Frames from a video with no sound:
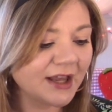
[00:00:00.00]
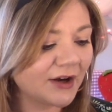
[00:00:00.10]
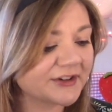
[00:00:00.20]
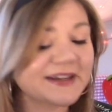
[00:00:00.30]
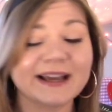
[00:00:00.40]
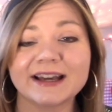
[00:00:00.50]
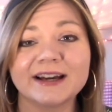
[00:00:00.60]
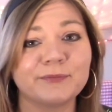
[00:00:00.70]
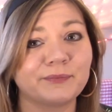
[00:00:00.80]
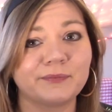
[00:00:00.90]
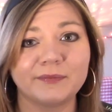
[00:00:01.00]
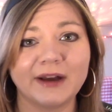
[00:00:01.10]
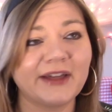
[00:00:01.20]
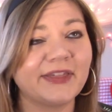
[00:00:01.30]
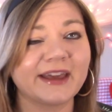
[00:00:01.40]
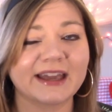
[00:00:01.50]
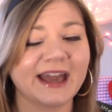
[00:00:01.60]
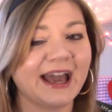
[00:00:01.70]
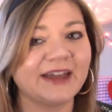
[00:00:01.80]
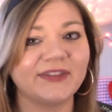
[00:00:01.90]
Olteca, I think,
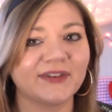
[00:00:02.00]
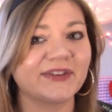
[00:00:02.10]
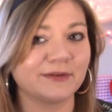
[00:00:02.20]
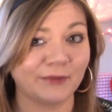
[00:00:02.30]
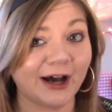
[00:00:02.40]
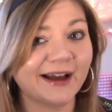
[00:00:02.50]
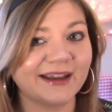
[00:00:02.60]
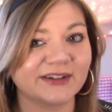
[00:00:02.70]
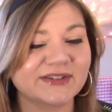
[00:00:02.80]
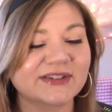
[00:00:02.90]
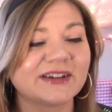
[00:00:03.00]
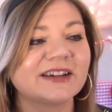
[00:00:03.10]
had this in mind